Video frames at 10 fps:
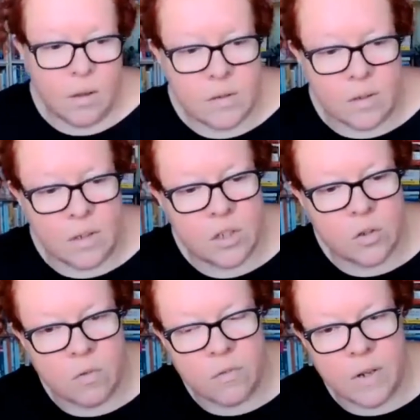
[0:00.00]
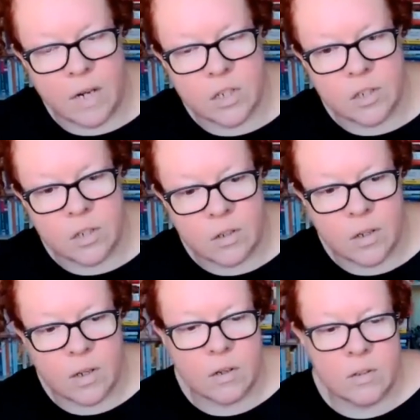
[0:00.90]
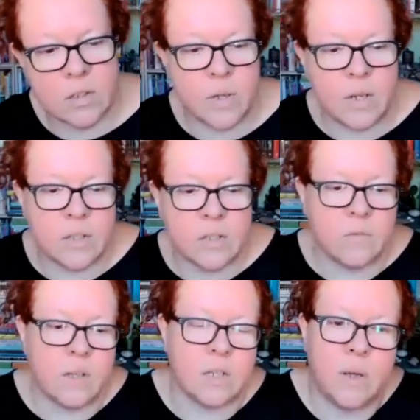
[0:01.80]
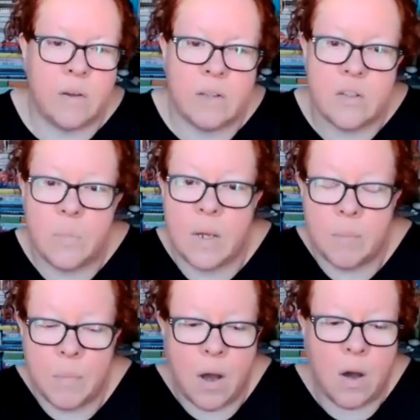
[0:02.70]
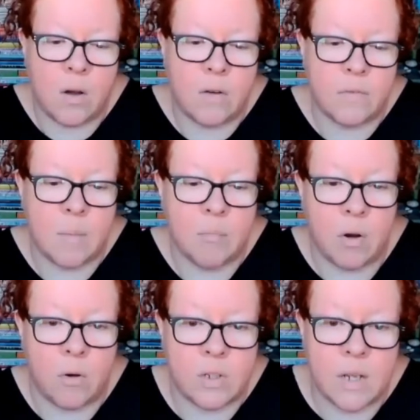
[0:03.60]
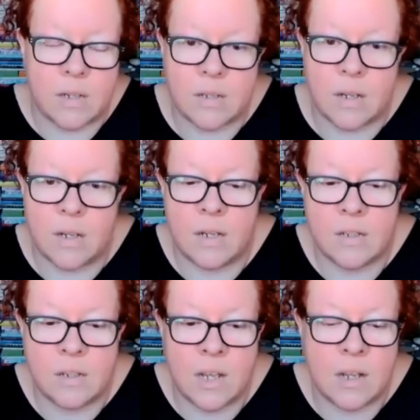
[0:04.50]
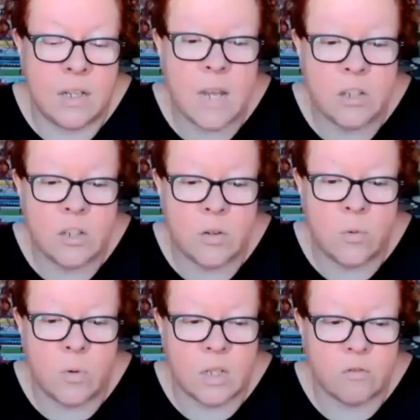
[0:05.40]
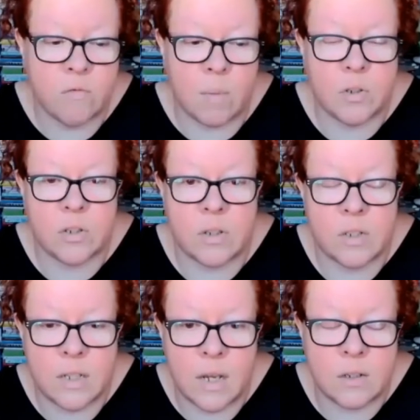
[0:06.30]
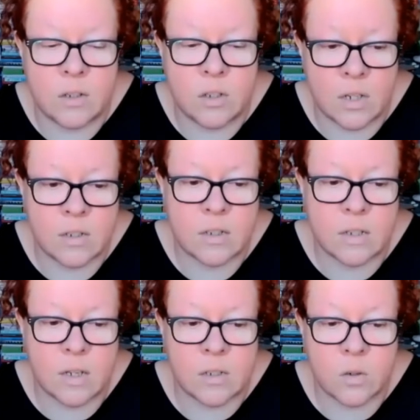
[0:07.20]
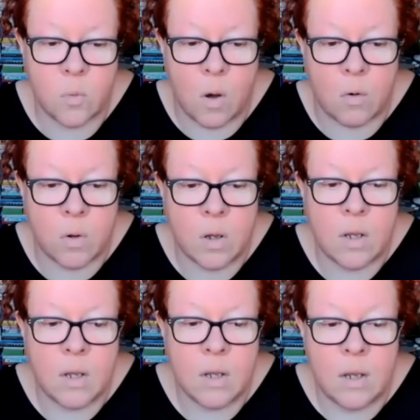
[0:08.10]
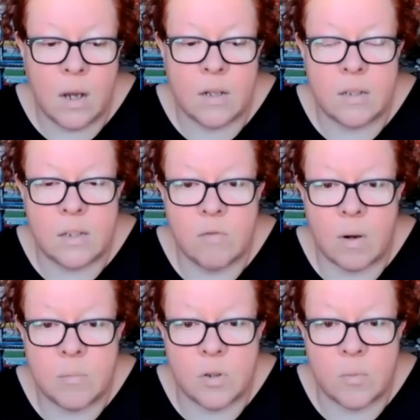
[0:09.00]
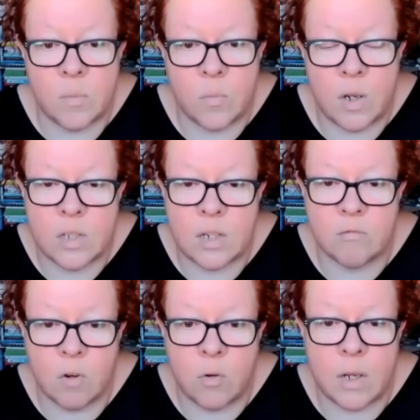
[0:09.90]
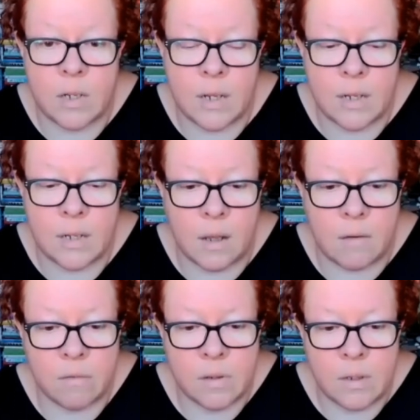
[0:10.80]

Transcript: So this short reflection speaks of the experience of being part of that protest, an intentional disruption to the unjust status quo, and a disruption which is rooted in love.